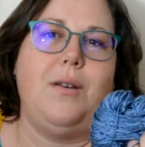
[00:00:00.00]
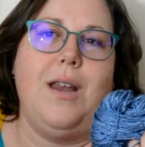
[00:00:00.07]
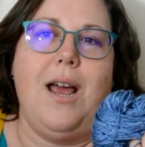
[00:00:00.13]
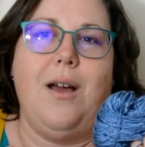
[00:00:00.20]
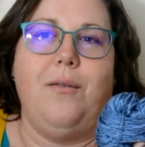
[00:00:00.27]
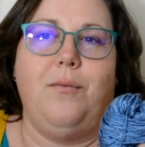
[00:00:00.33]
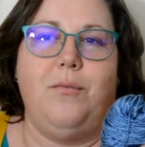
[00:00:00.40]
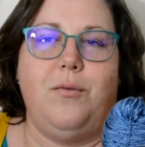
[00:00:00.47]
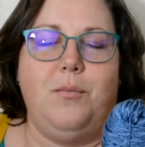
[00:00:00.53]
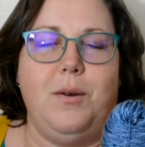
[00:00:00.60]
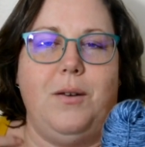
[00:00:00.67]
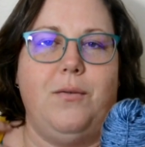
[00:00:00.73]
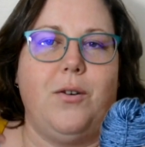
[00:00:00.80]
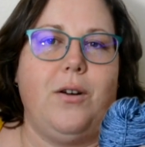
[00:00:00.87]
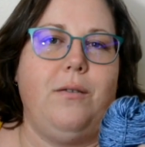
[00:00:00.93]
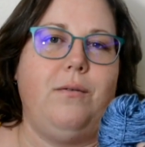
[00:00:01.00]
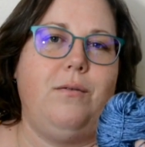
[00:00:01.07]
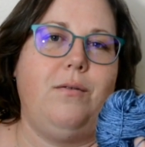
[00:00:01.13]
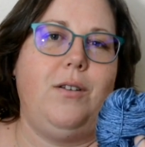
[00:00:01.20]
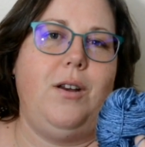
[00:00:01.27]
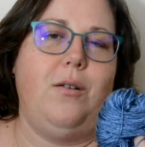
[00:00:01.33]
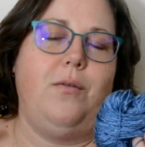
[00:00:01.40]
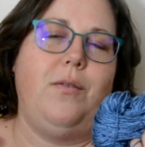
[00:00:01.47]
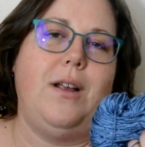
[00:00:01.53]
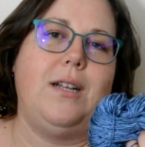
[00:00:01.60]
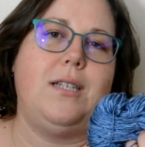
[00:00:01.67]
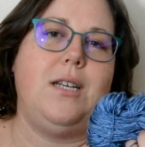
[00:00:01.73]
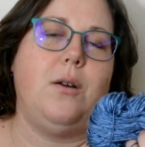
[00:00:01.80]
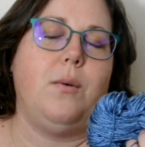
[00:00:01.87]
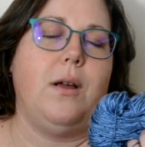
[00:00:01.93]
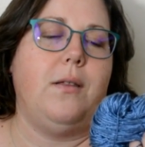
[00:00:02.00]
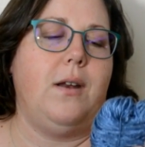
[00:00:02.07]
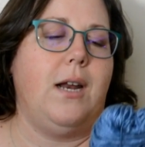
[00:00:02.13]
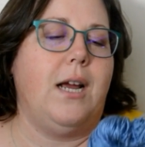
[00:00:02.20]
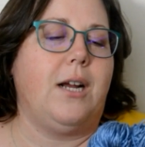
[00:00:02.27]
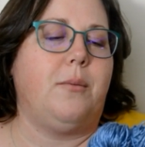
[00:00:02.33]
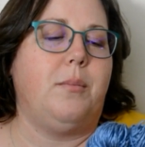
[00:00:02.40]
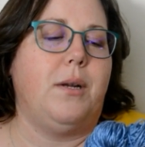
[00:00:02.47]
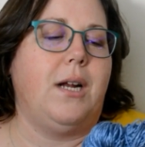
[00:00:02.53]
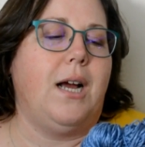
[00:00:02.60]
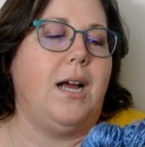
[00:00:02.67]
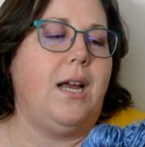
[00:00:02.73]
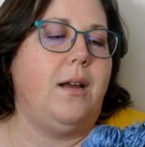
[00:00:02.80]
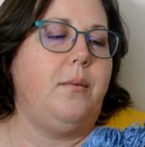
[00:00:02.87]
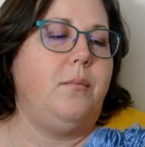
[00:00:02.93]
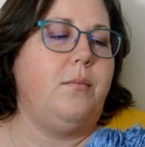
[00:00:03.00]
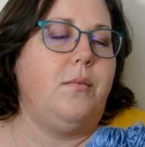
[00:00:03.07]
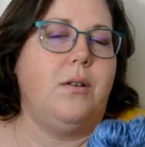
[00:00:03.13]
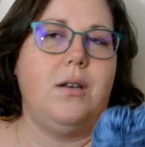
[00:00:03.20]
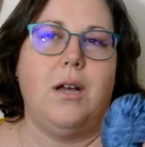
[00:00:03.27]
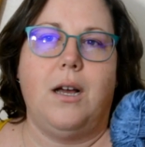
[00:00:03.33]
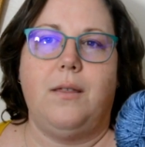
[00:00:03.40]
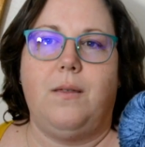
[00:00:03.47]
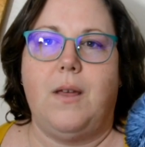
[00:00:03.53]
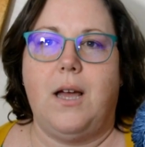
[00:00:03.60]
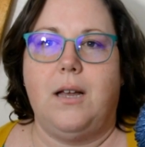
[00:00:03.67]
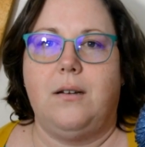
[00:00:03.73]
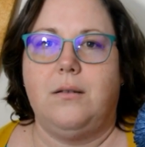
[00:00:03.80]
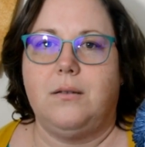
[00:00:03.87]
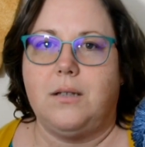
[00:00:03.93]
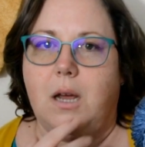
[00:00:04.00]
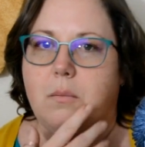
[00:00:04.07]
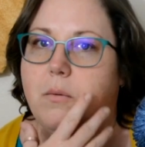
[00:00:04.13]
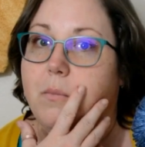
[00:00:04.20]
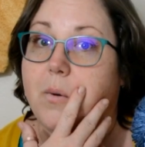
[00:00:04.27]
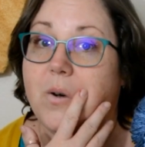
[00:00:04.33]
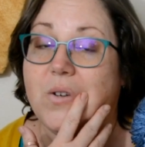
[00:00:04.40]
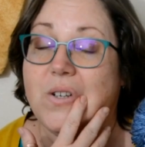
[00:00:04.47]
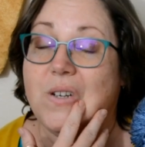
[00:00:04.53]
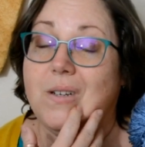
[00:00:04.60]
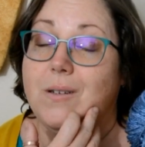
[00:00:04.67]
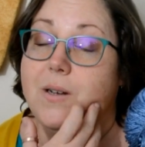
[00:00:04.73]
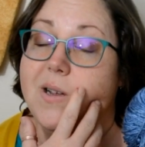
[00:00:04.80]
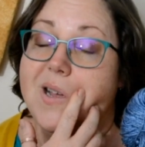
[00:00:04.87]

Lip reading: have to be very, you know, fancy around the neck, but I'm not that type of person.